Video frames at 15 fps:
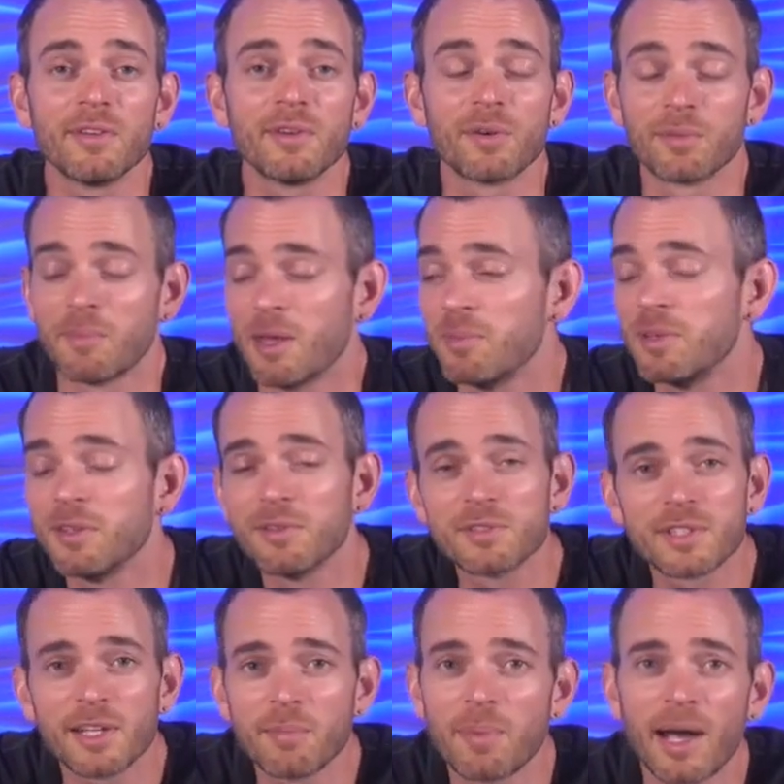or maybe
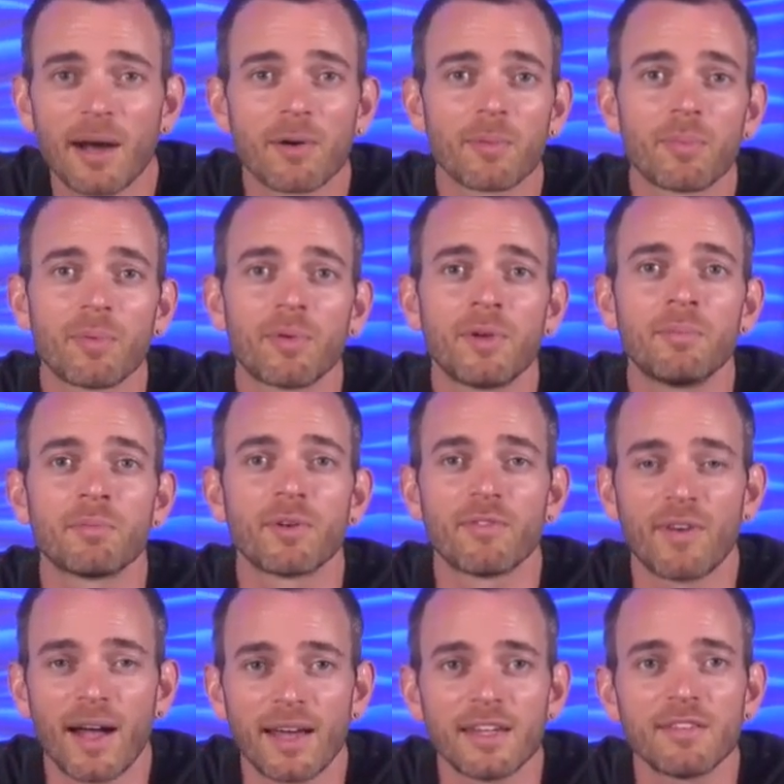using a PowerPoint,
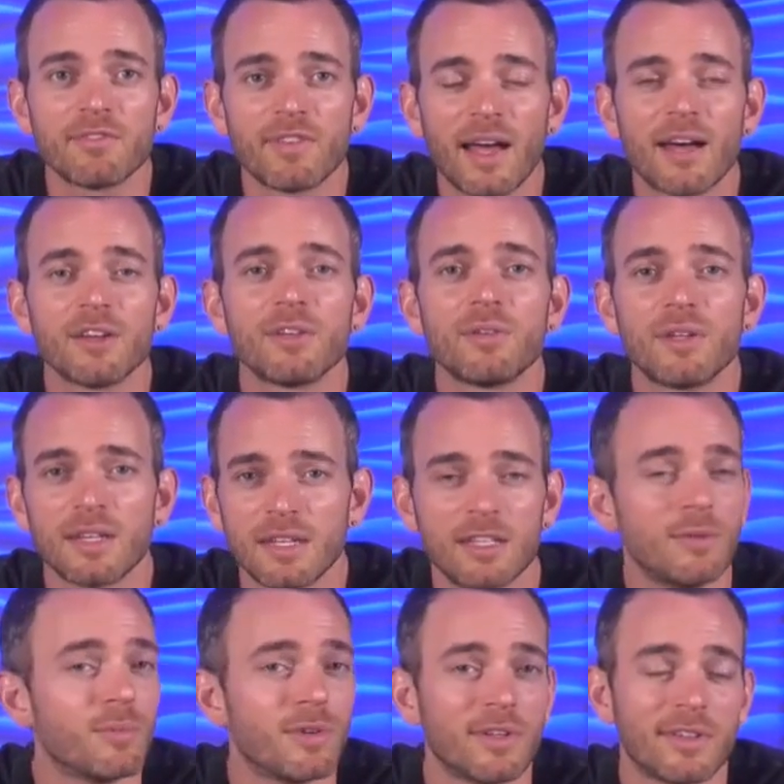providing value to
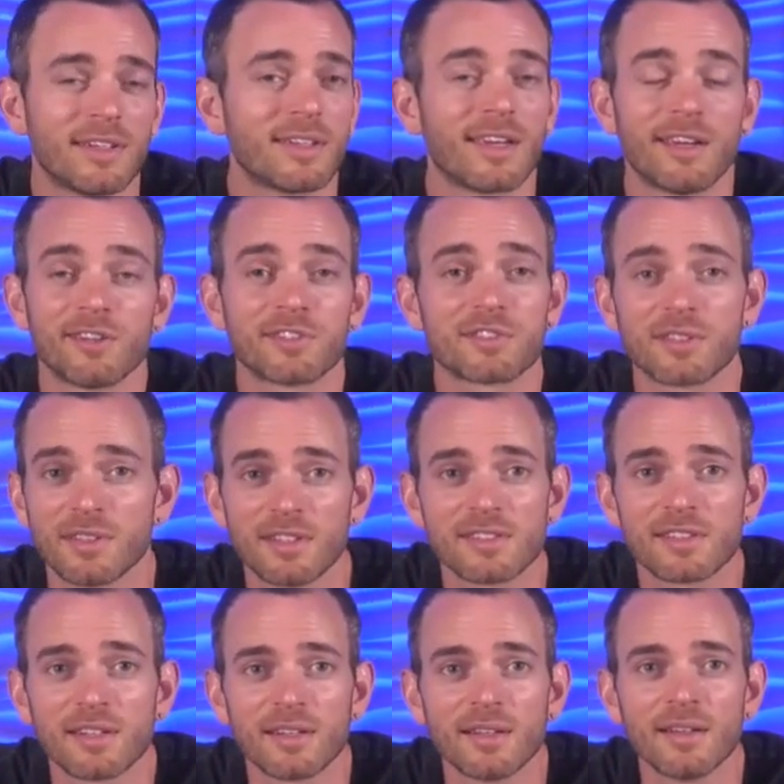anyone that cares to
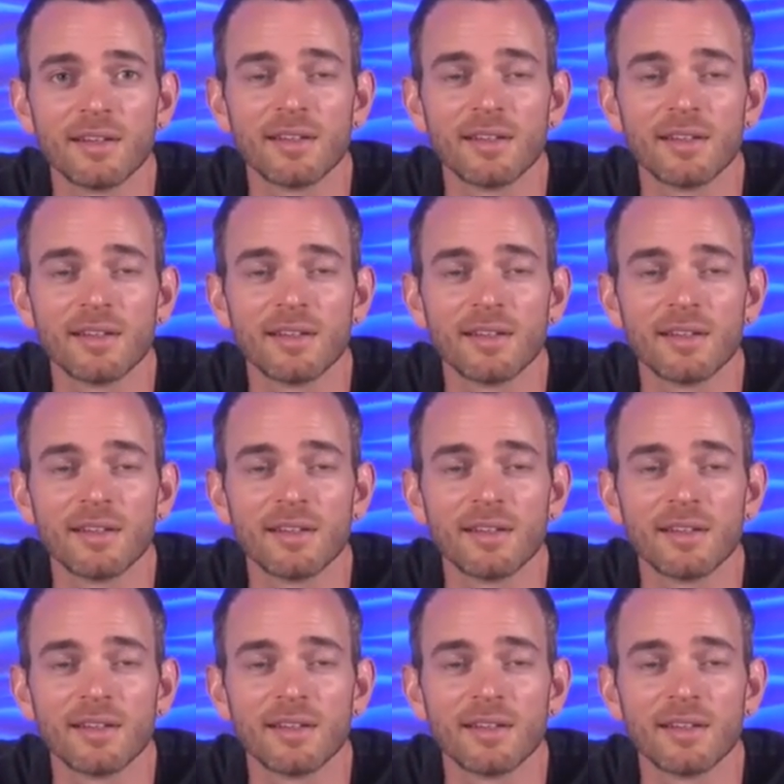listen.